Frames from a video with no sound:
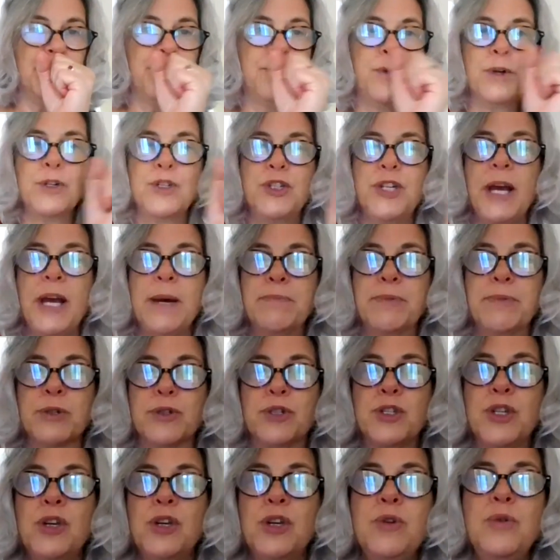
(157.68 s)
For chapter
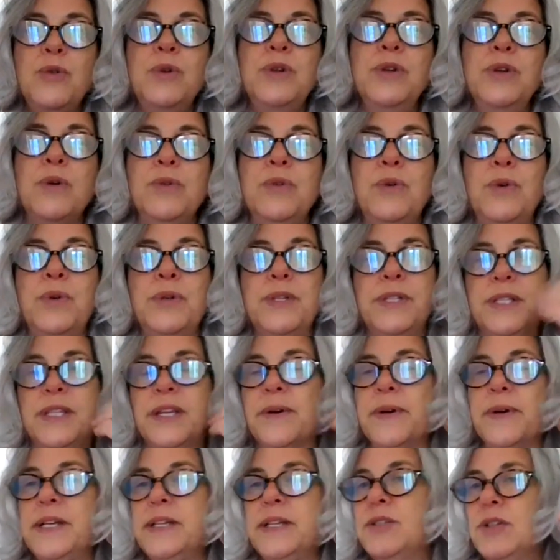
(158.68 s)
2, you'll notice
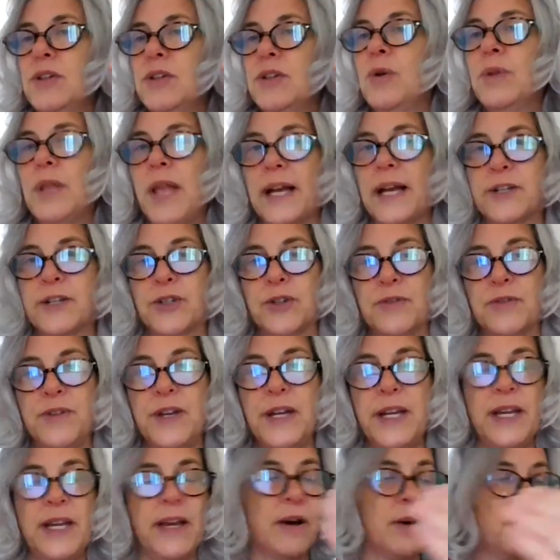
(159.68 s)
there is no lecture
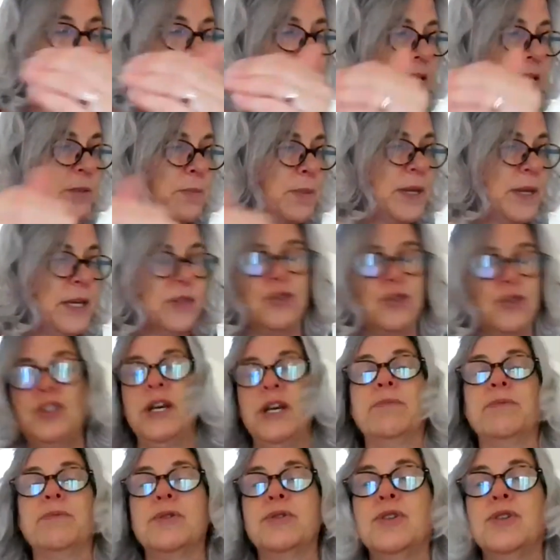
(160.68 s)
video. That's because
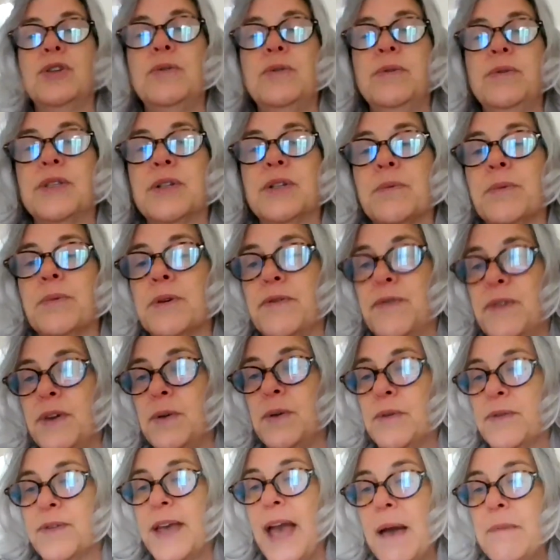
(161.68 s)
chapter 2 is a
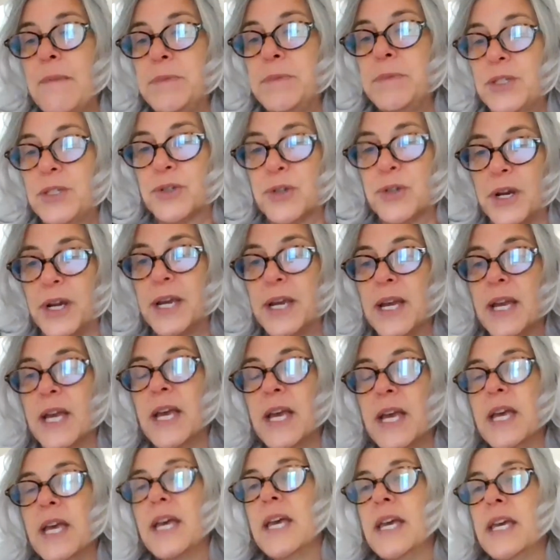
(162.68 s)
review of chemistry.
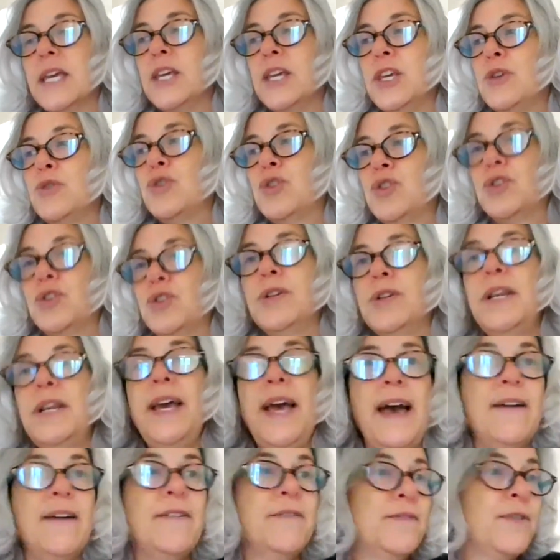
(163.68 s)
You should
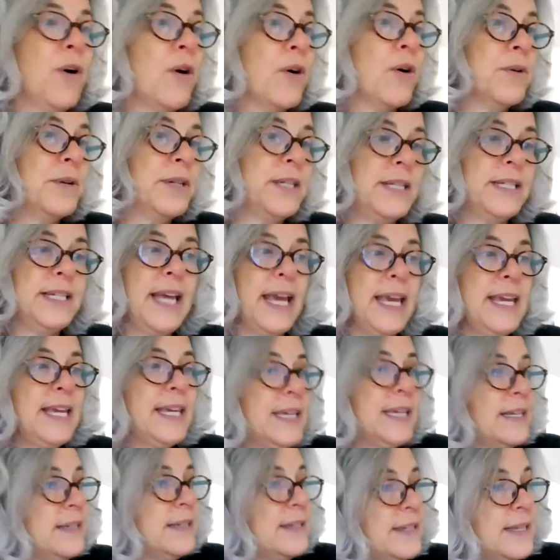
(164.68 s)
have already
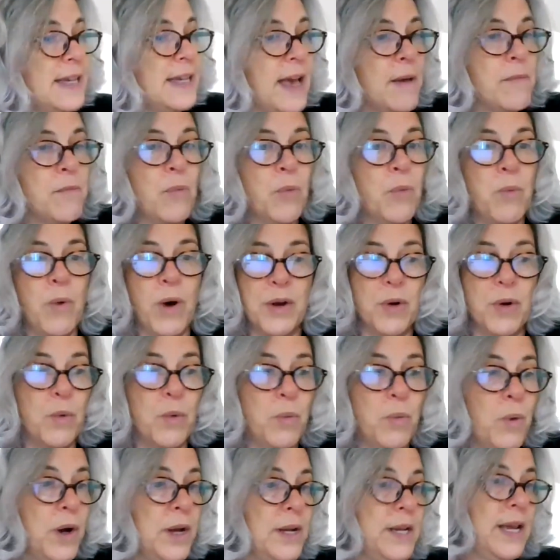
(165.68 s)
taken Chem
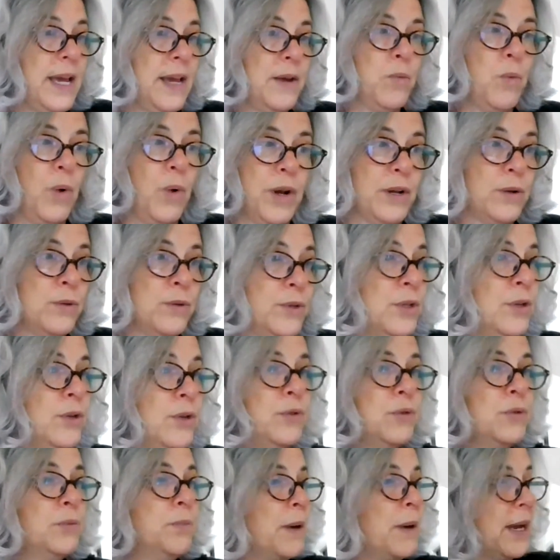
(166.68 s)
101 and
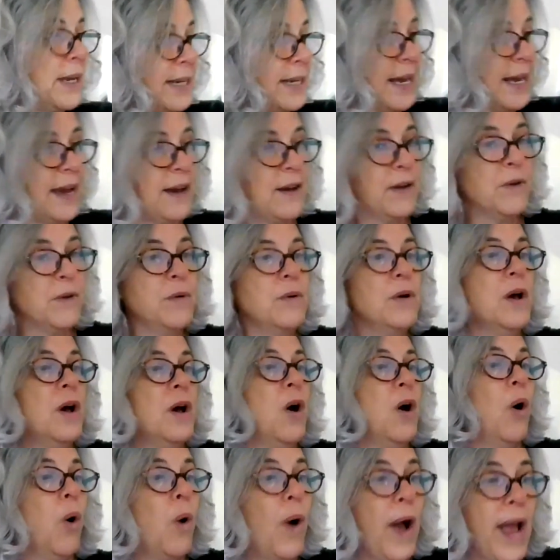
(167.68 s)
102 by now,
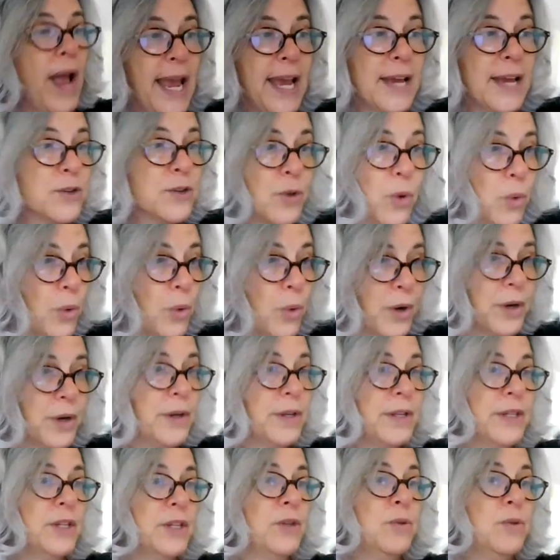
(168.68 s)
and
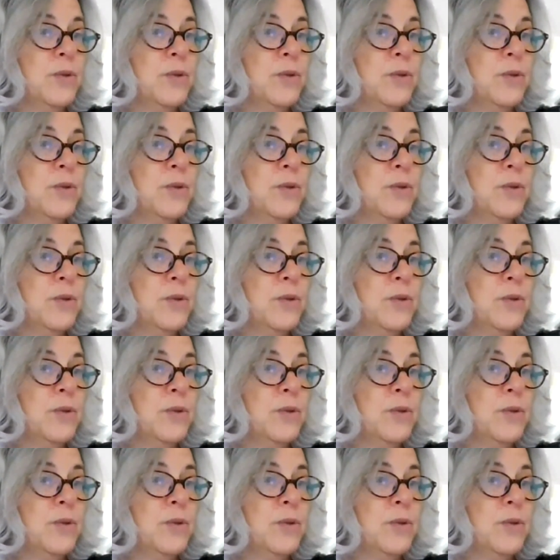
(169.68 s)
or